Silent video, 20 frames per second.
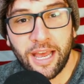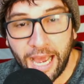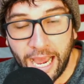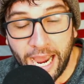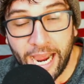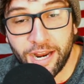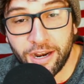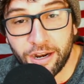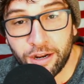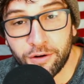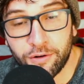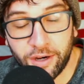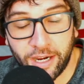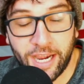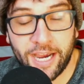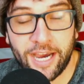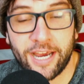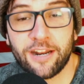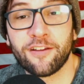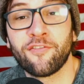I know it
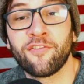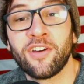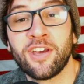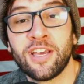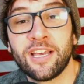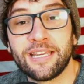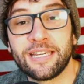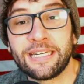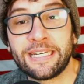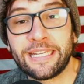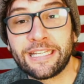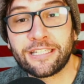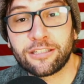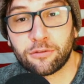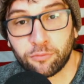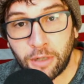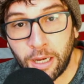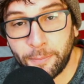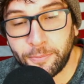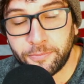kind of
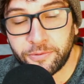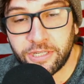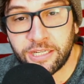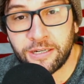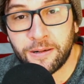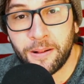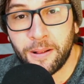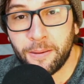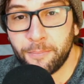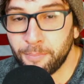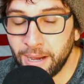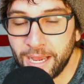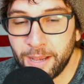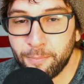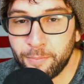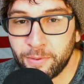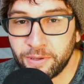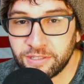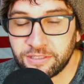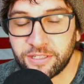disrupted my
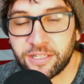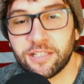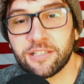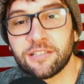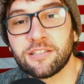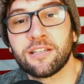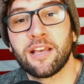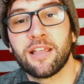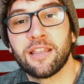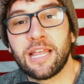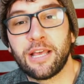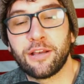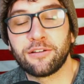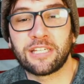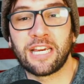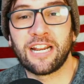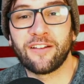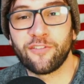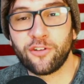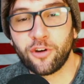business. That was
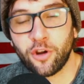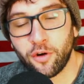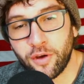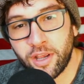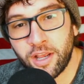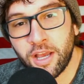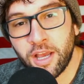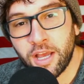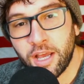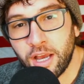kind of annoying.